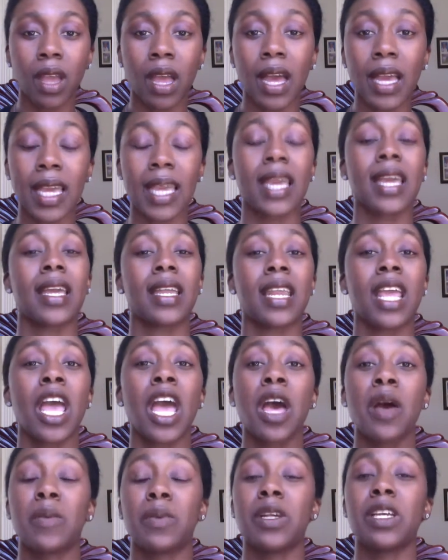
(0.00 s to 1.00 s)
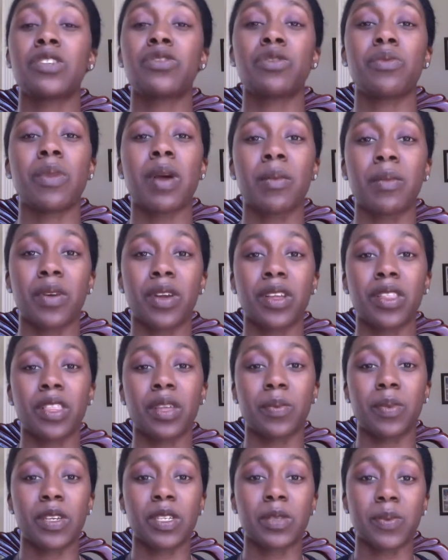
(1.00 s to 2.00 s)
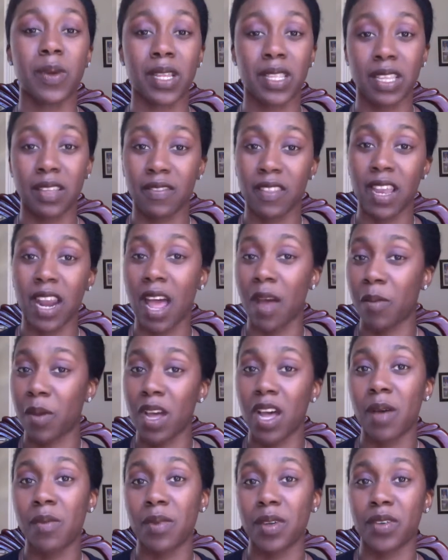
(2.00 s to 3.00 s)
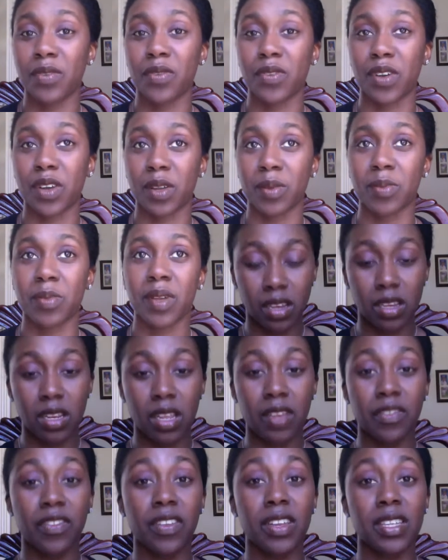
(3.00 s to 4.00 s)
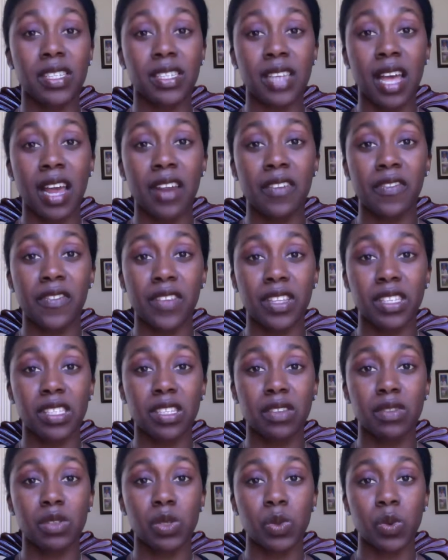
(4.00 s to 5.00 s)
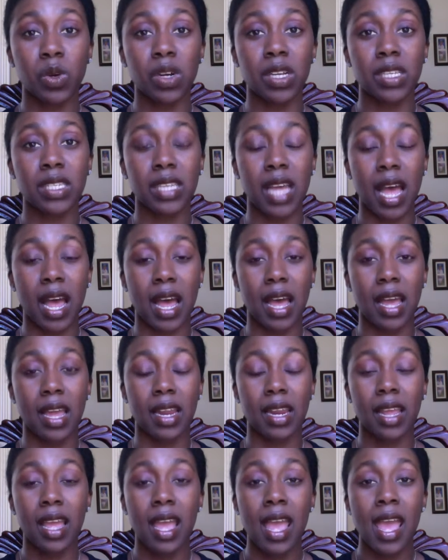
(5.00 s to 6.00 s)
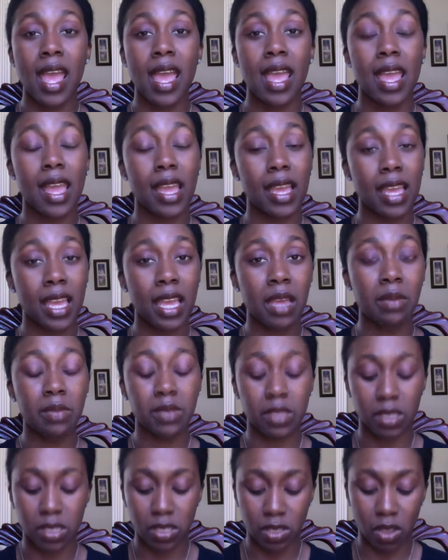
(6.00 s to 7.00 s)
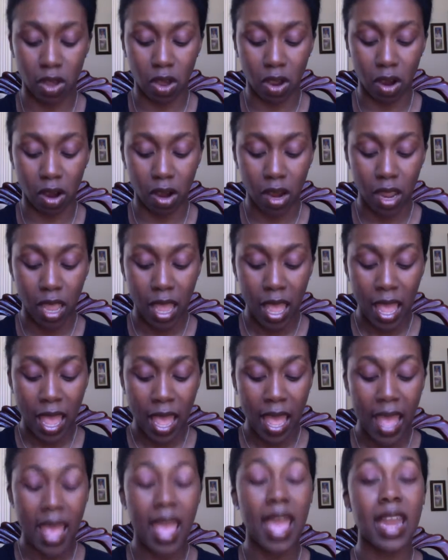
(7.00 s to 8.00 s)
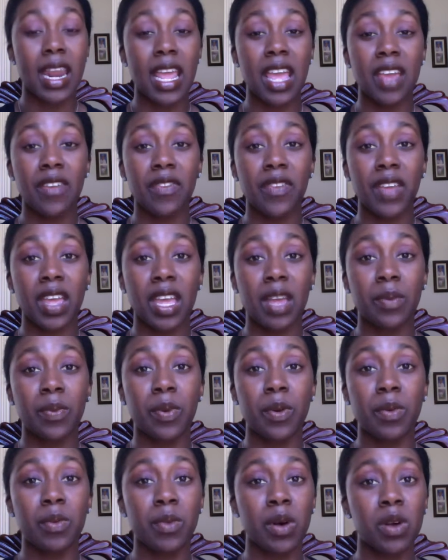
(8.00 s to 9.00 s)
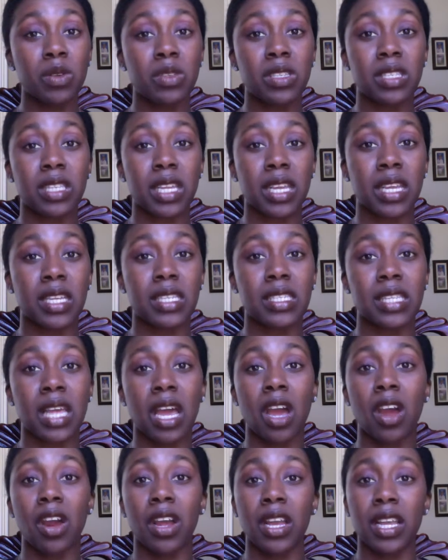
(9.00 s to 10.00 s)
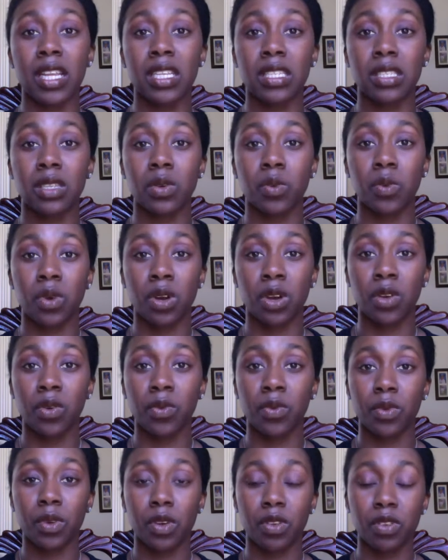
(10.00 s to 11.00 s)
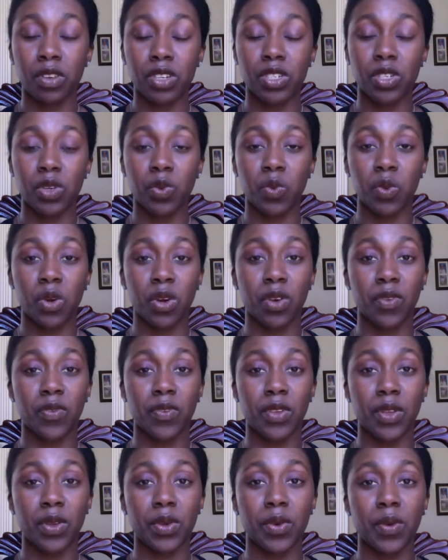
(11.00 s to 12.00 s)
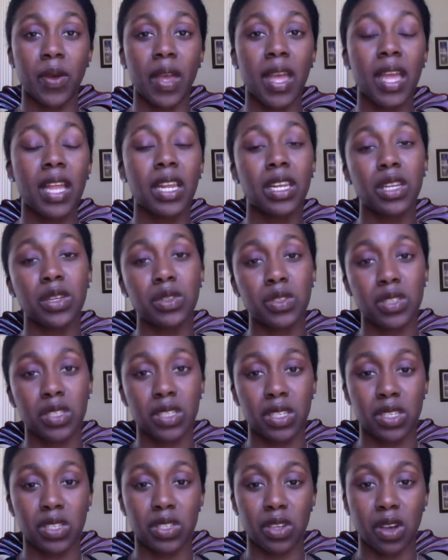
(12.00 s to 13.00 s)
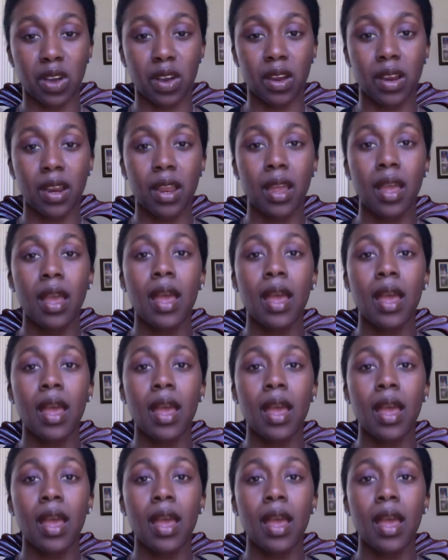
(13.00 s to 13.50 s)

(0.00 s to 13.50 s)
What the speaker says: Again, please remember the perspective that I'm coming from. If it is not offensive towards God, it keeps a star. And if it promotes things that are against the Christian worldview, it loses a star.